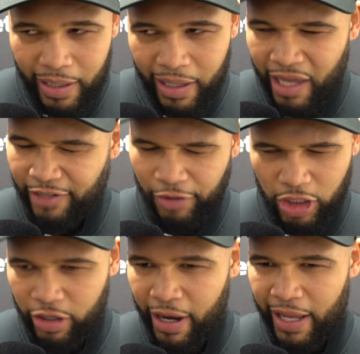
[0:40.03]
It's
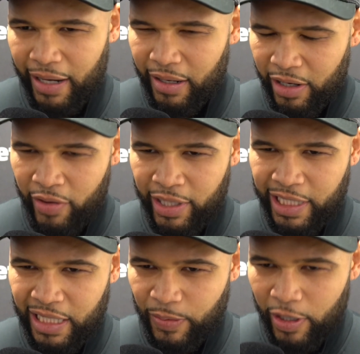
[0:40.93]
frustrating, you know. This
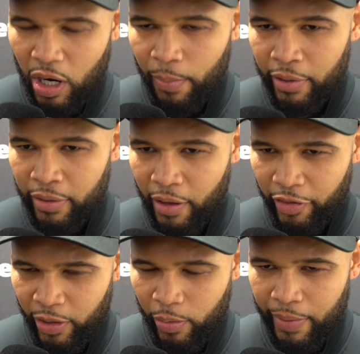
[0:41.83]
seems to be a common
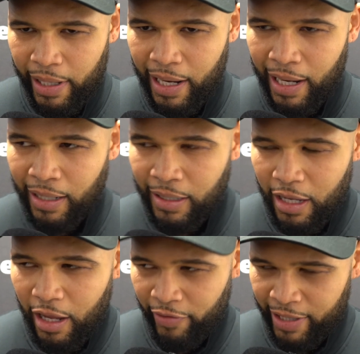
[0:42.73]
thing with me now.
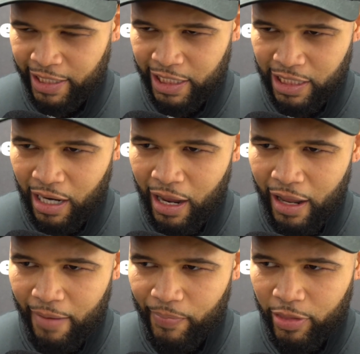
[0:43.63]
I think this is
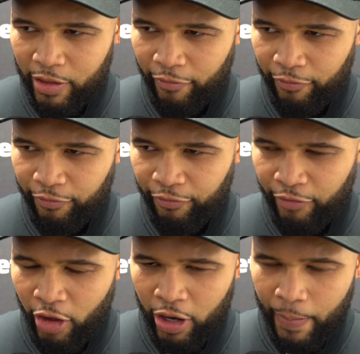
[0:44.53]
like the
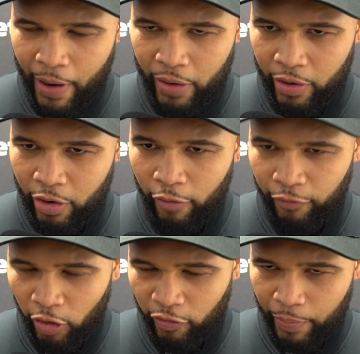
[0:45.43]
third opponent or
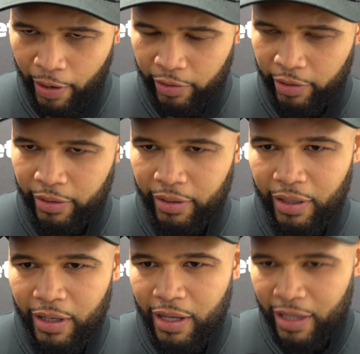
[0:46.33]
fourth opponent
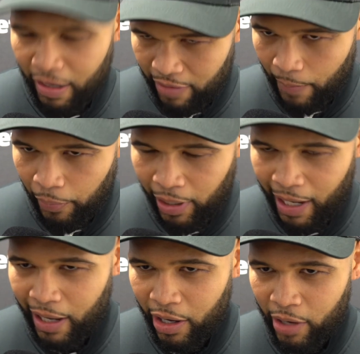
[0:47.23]
that I had a pull
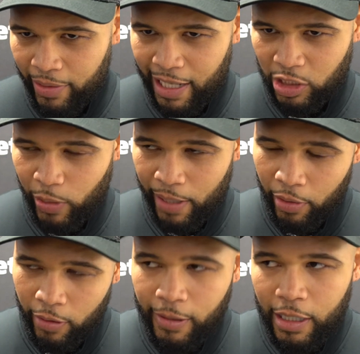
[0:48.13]
out the last week.
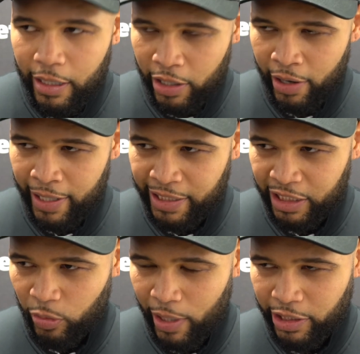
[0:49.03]
But you know, in this
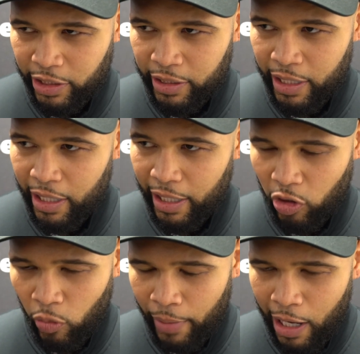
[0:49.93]
situation, it
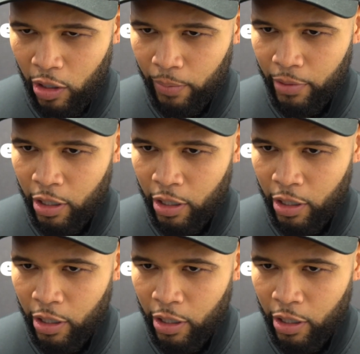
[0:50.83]
couldn't be helped.